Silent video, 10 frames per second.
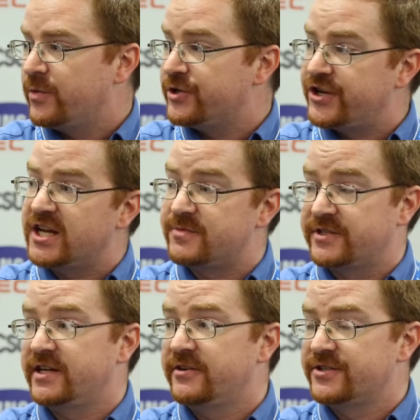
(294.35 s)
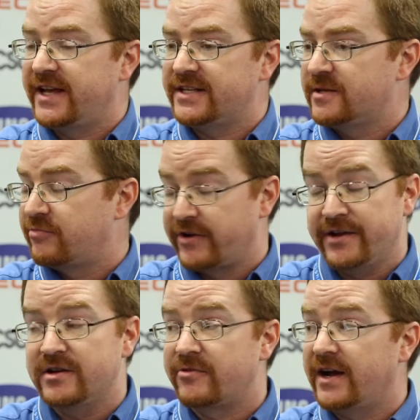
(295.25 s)
When you change materials, that's a
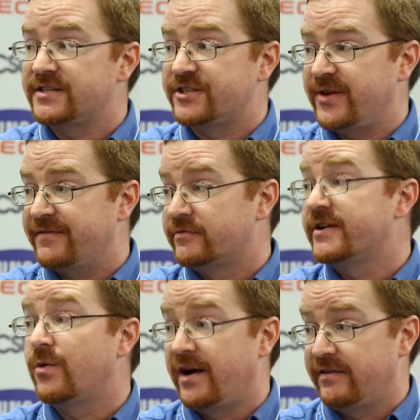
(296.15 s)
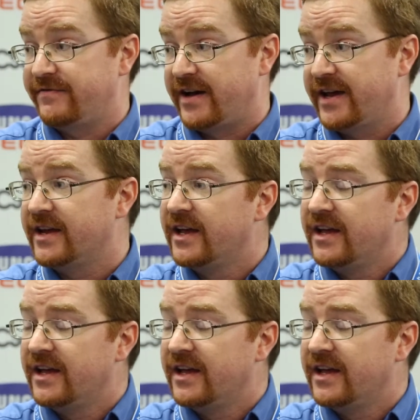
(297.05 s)
brand new process. Yes. You have to requalify.